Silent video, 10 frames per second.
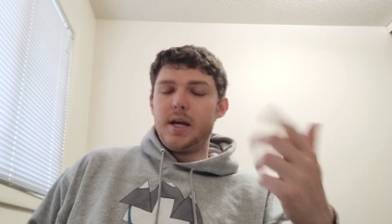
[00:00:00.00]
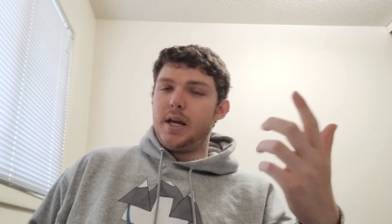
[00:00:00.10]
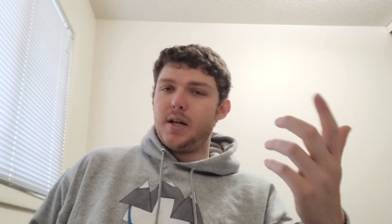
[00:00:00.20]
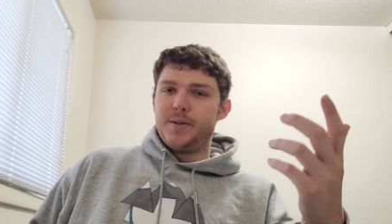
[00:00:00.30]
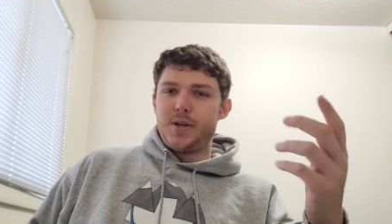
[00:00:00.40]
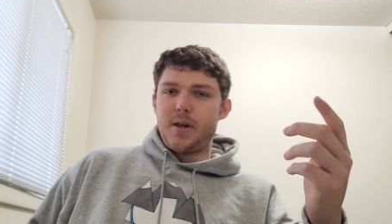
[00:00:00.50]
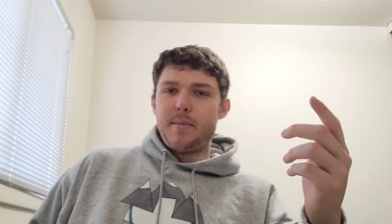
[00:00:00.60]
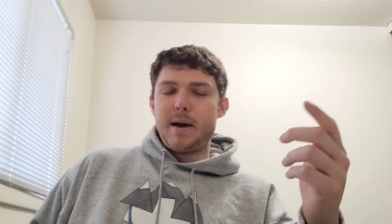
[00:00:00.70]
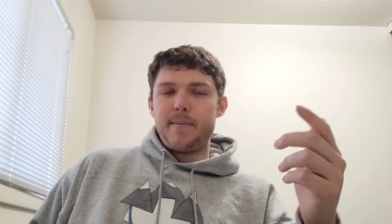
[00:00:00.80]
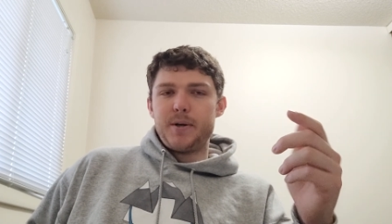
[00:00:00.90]
It's all
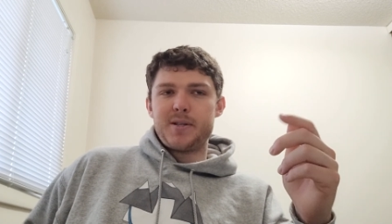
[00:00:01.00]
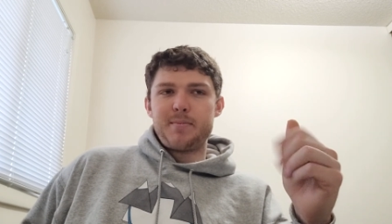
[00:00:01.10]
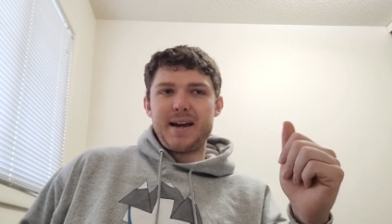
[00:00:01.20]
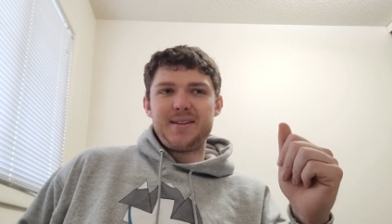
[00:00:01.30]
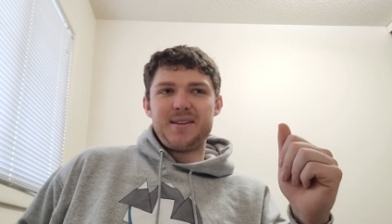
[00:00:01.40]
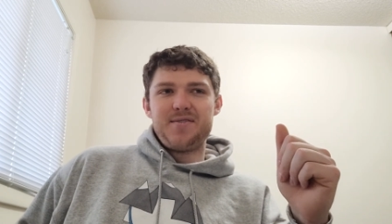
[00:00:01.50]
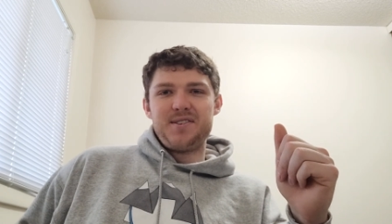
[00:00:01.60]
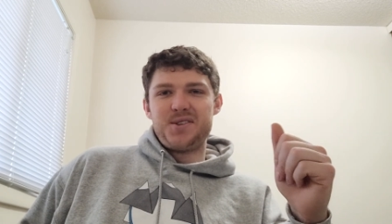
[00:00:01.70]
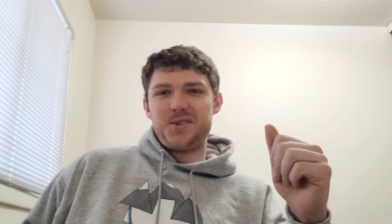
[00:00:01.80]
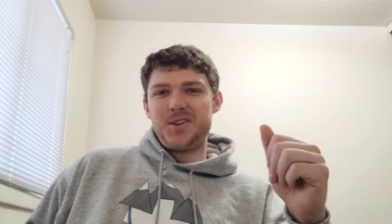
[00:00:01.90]
about perspective and
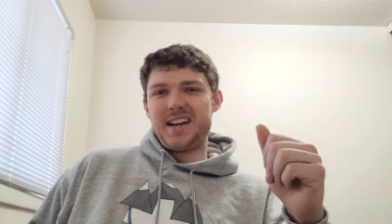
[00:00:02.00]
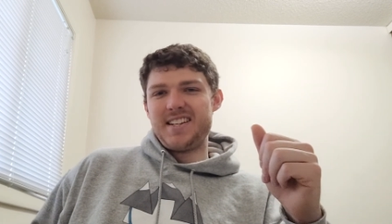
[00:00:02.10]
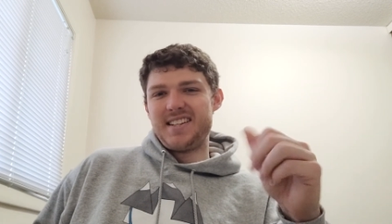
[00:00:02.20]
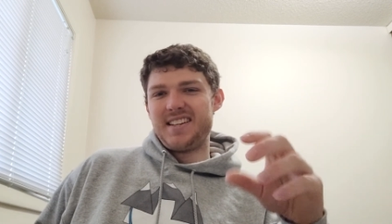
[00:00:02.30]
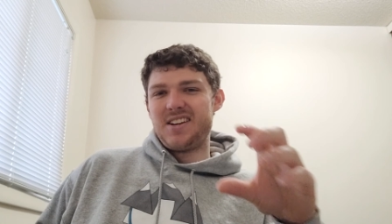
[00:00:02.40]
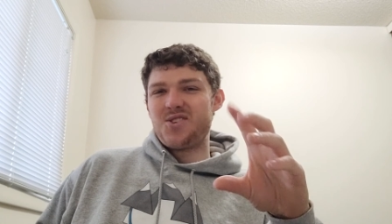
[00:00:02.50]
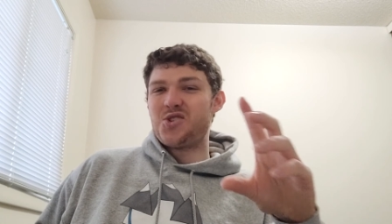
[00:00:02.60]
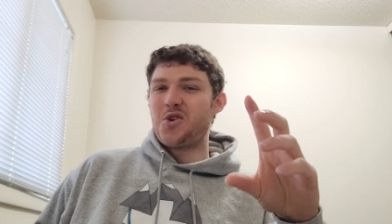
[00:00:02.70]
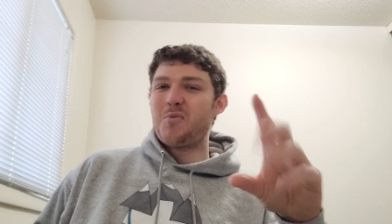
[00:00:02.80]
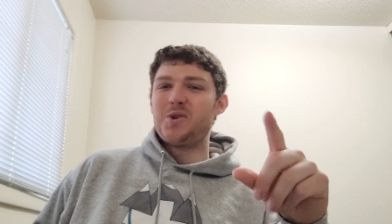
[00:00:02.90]
just realizing that there's
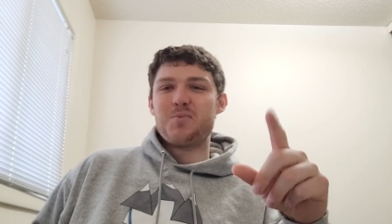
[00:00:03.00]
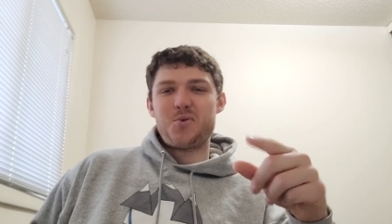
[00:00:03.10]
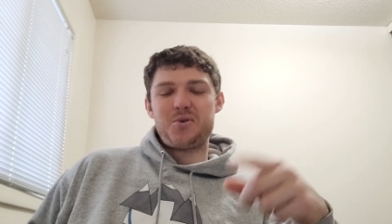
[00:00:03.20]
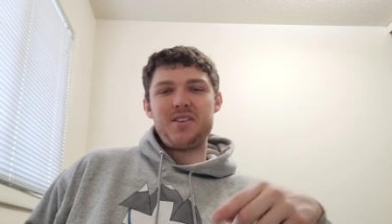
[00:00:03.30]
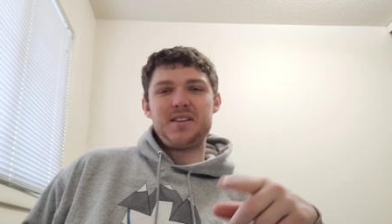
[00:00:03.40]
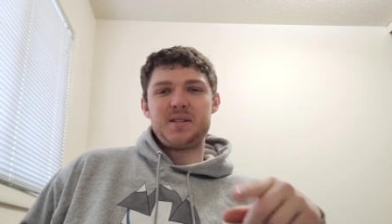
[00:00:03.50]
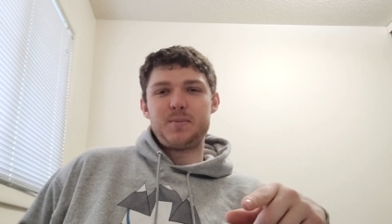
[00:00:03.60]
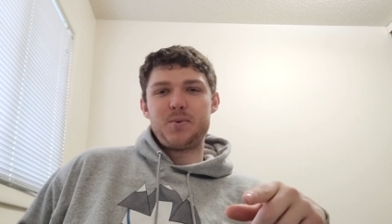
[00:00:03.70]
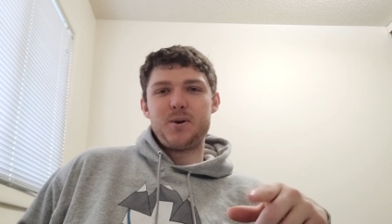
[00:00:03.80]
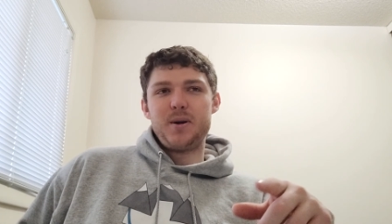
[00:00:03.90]
so much more to this
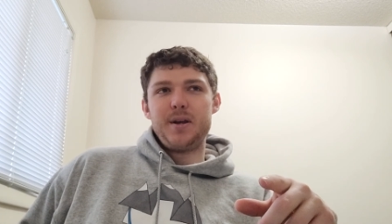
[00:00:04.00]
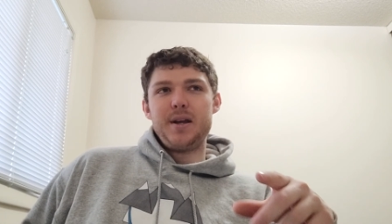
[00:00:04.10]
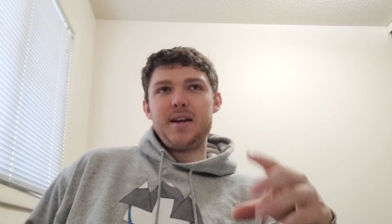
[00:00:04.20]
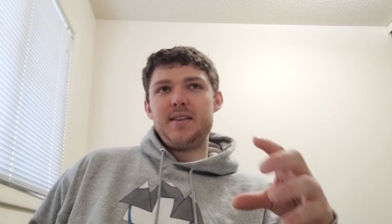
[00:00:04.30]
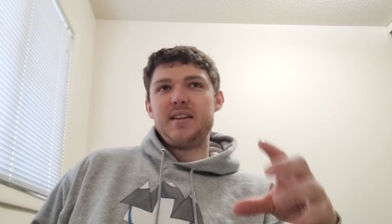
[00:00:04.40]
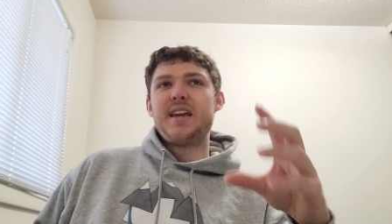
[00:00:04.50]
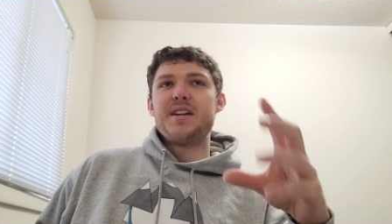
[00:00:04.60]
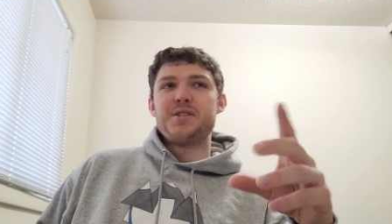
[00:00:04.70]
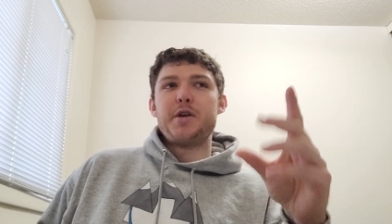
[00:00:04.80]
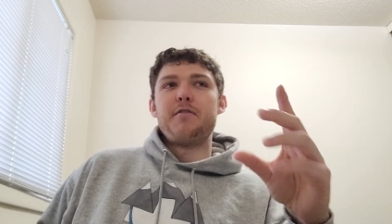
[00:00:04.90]
sport than
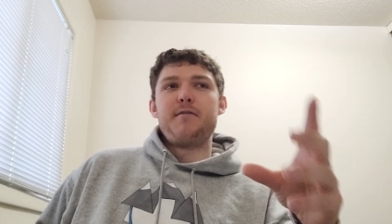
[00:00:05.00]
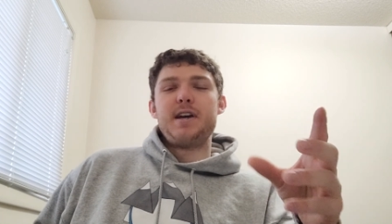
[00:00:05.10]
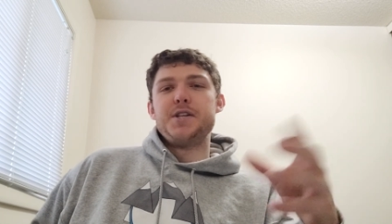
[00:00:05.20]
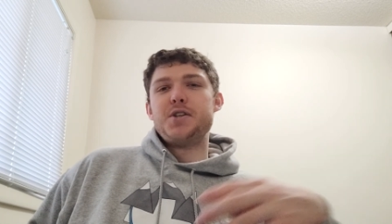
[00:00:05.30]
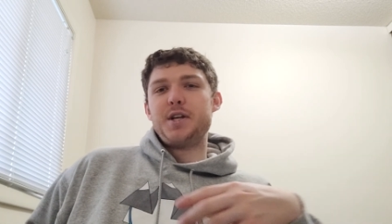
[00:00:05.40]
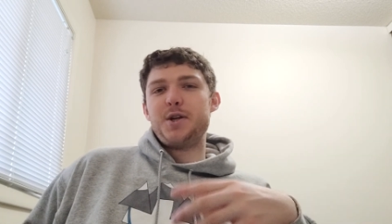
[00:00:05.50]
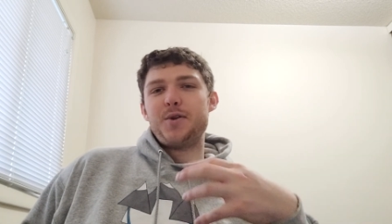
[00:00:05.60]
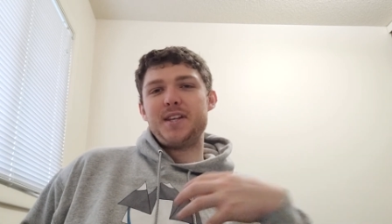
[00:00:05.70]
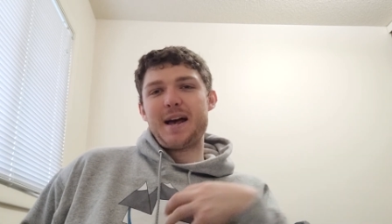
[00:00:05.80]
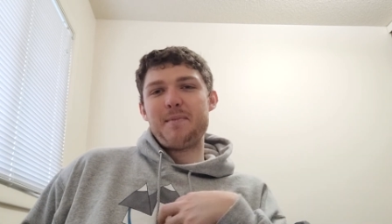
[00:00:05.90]
catching fish.
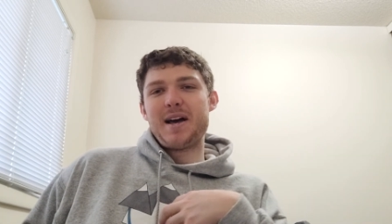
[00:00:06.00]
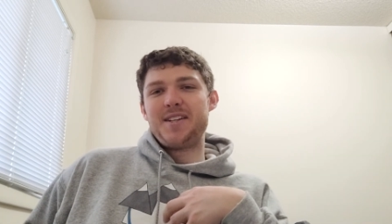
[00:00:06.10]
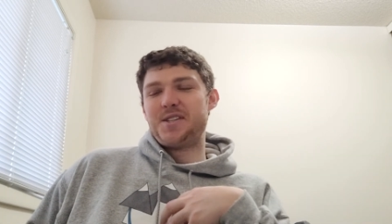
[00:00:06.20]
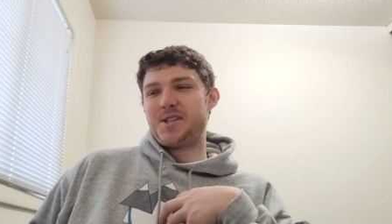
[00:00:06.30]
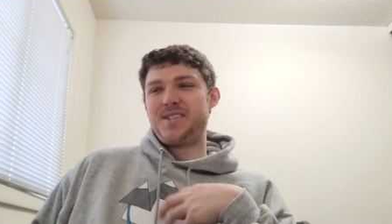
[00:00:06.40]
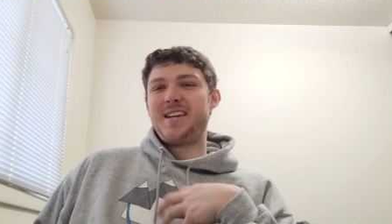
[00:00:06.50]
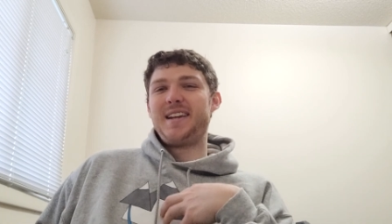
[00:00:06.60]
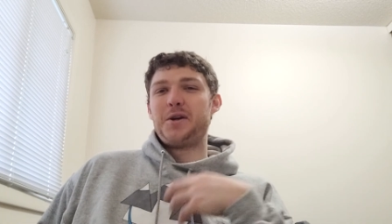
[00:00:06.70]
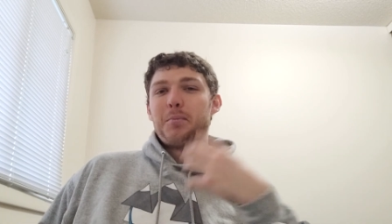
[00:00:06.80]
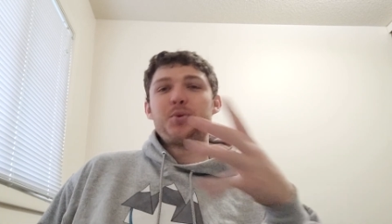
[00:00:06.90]
And I'm not just sitting
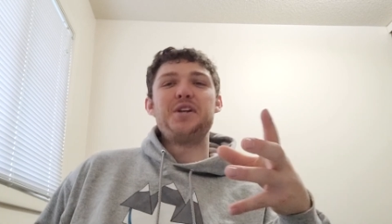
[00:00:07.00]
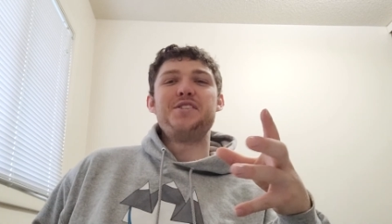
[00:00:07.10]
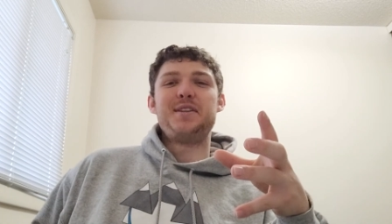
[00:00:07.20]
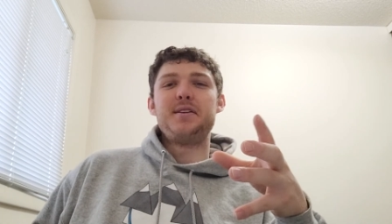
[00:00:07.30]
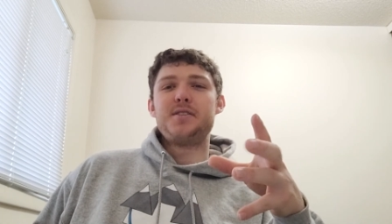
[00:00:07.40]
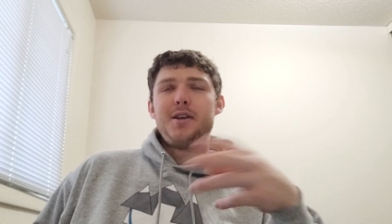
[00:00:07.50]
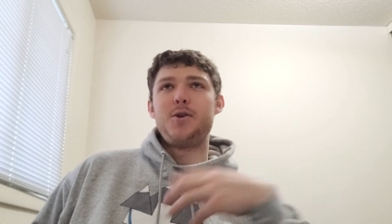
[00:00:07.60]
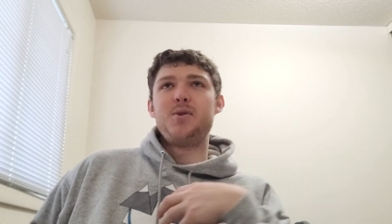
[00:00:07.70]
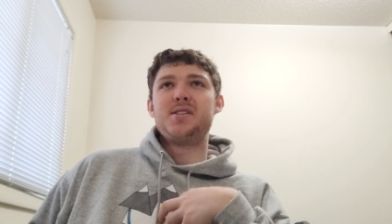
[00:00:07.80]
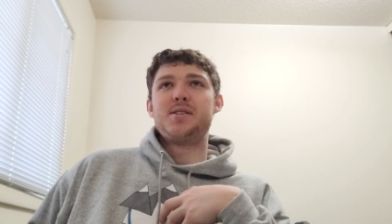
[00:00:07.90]
here preaching this to
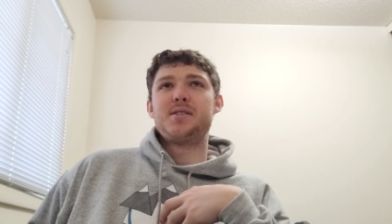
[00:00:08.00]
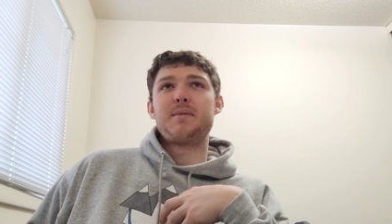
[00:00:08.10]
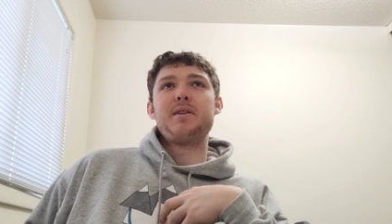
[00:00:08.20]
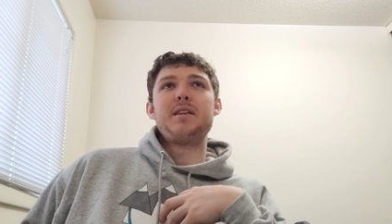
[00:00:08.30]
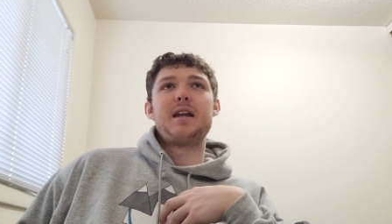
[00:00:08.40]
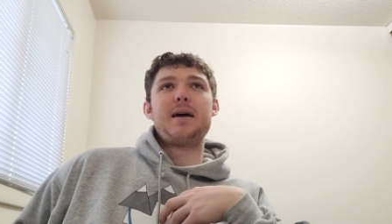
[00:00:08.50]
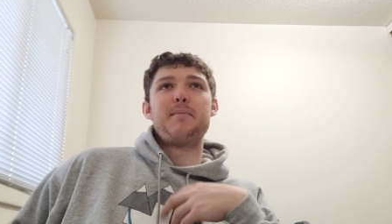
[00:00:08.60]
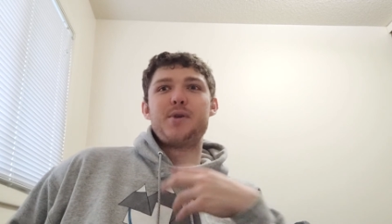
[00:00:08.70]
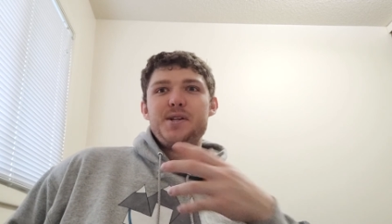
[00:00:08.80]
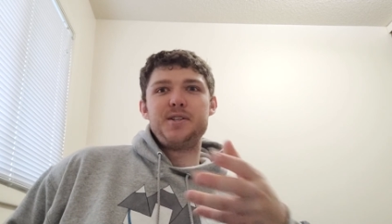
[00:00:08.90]
you. This is something that I'm
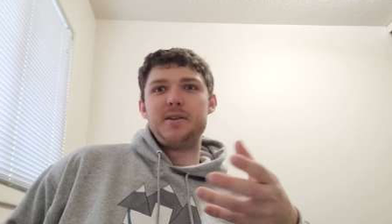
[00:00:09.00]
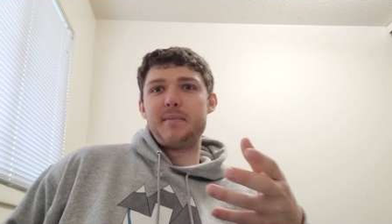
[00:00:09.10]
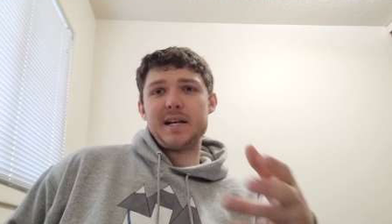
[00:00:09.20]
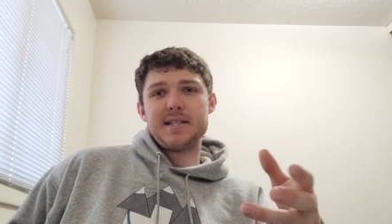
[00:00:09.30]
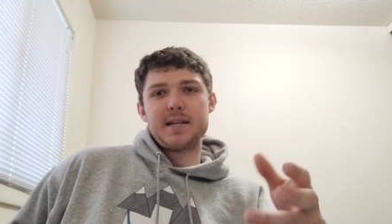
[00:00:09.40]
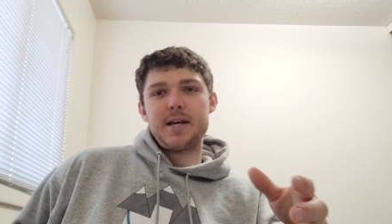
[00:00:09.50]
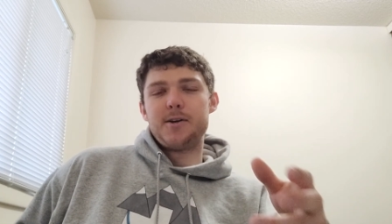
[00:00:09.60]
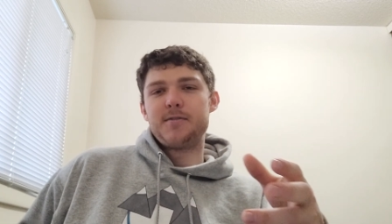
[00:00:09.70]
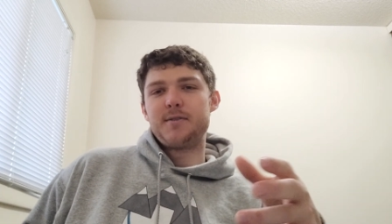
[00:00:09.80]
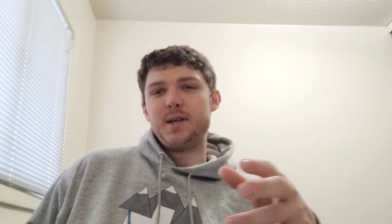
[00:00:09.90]
preaching to
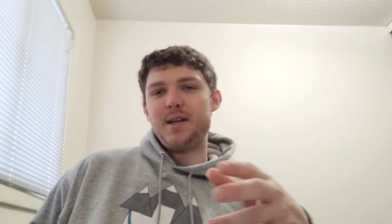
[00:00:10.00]
myself.